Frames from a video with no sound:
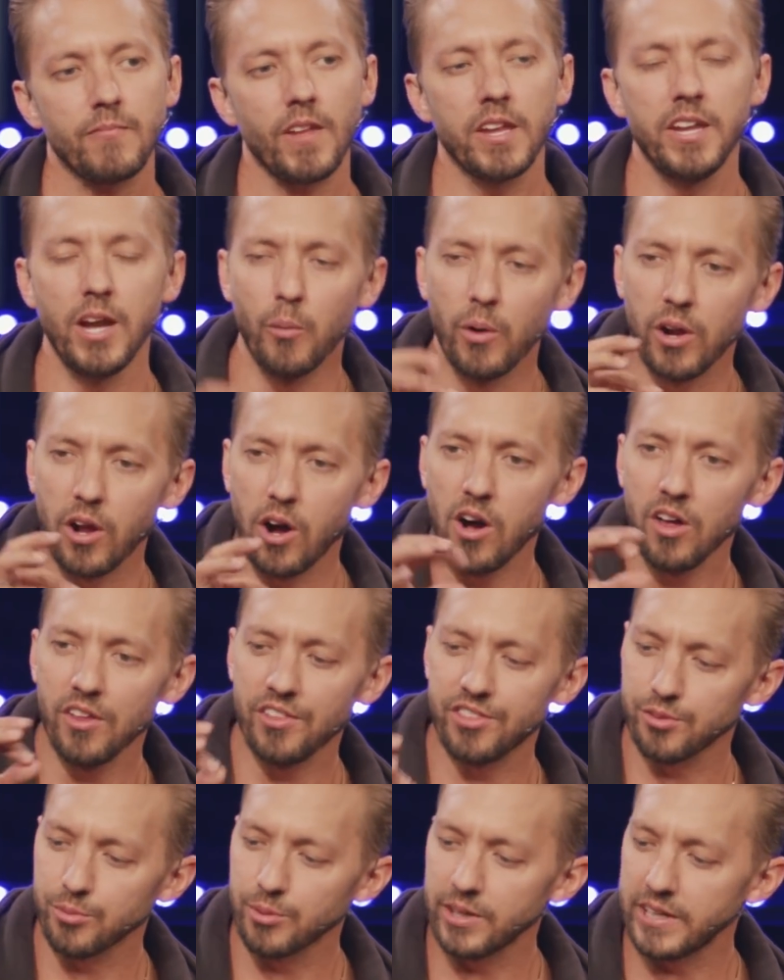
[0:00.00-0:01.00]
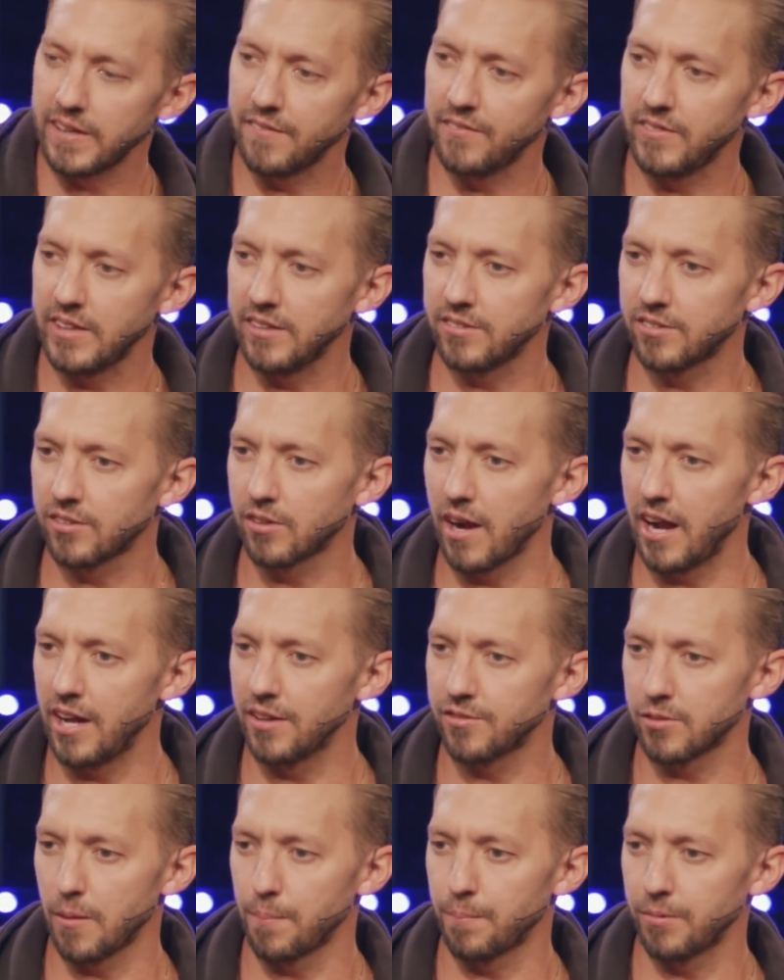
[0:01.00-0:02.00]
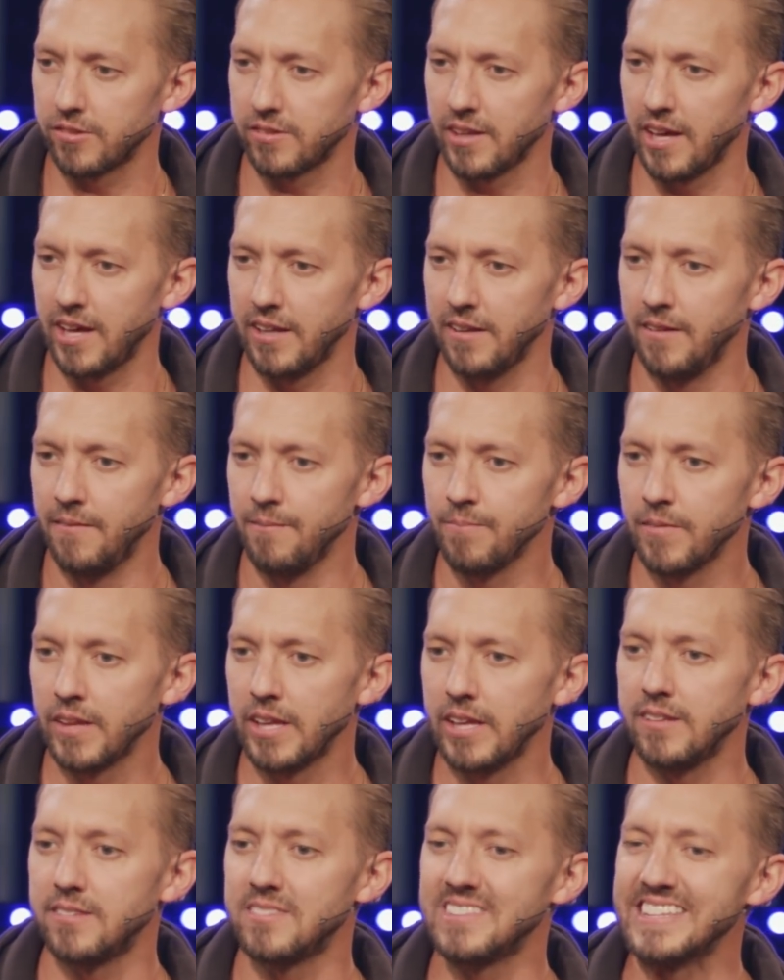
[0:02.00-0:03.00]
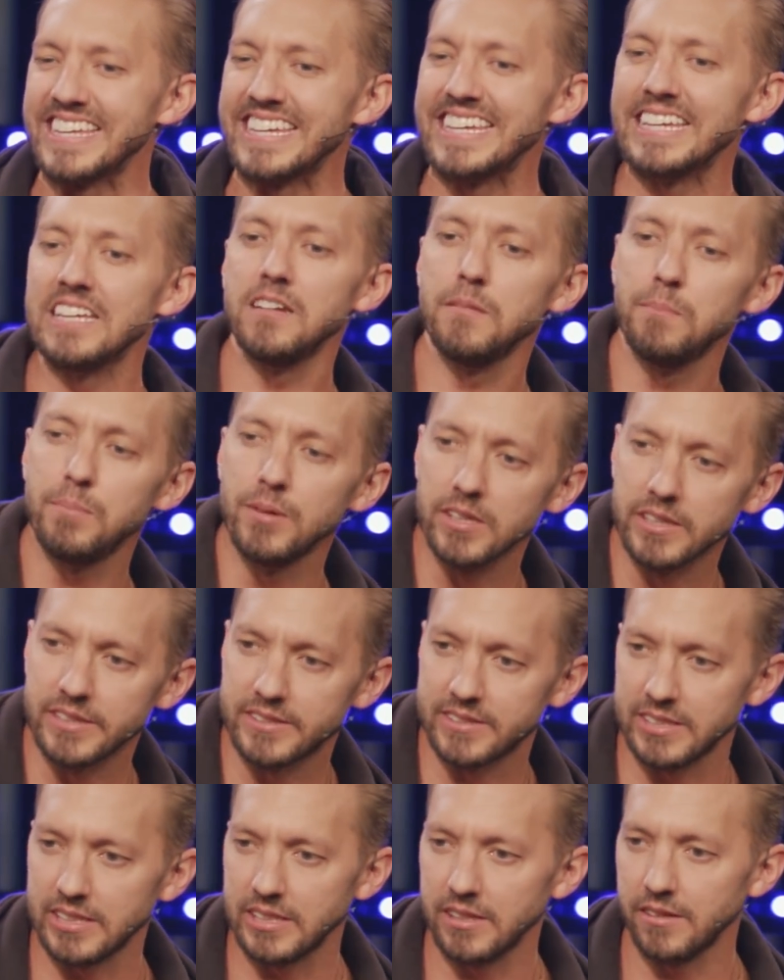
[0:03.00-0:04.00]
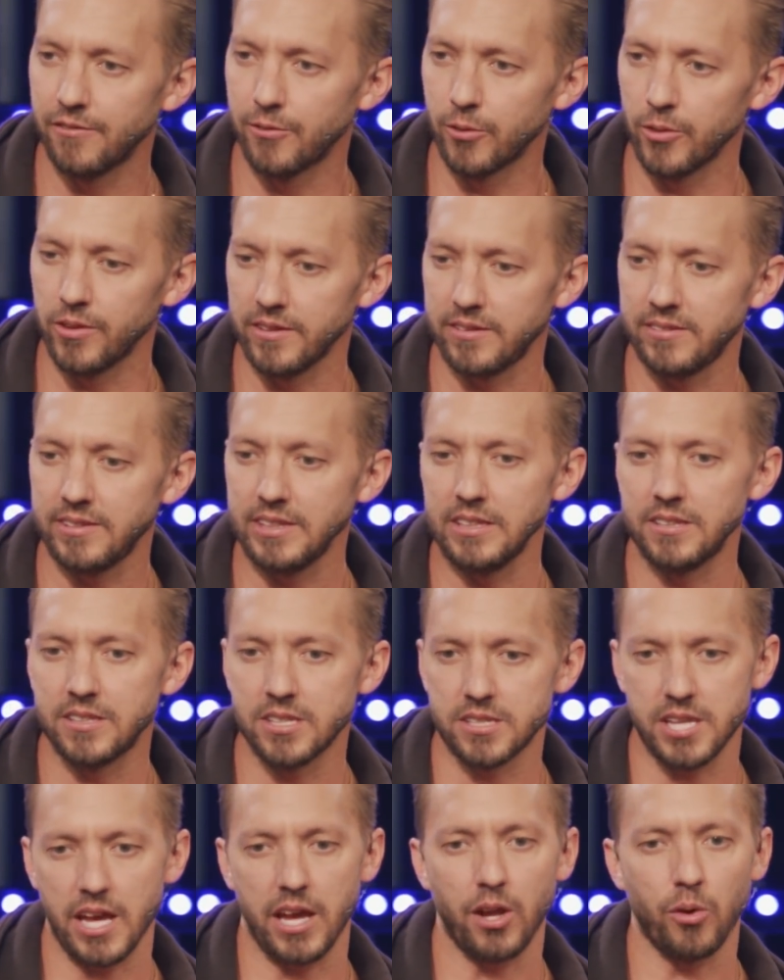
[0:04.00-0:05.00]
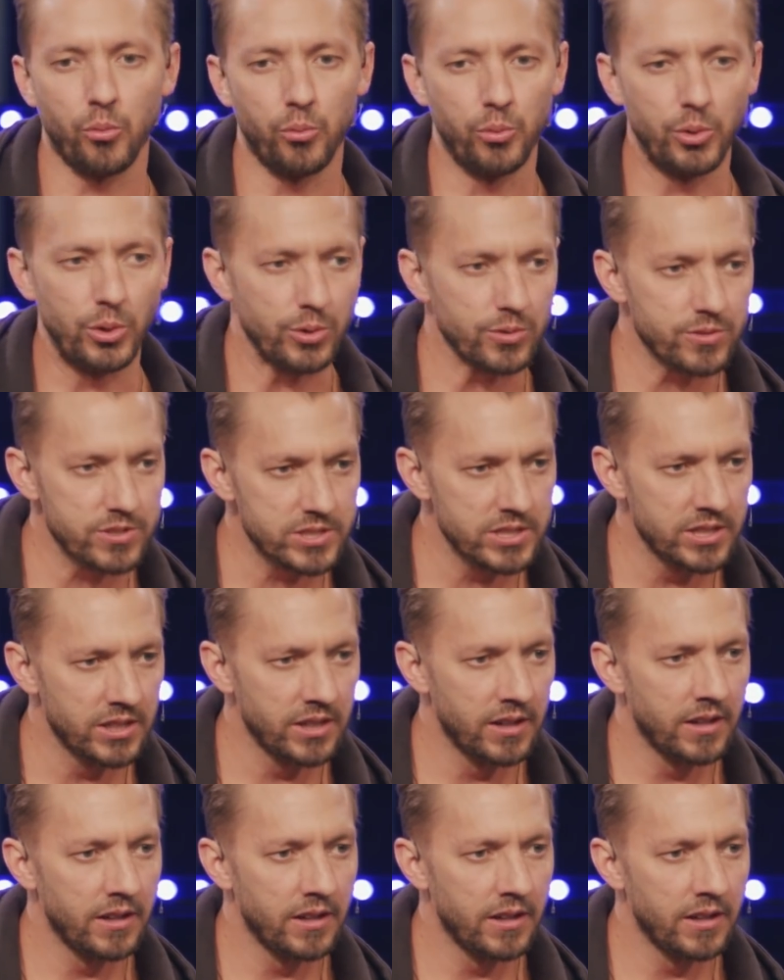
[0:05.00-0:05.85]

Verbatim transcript: Now, what all three of these grounds represent is the inability for the seed to take root.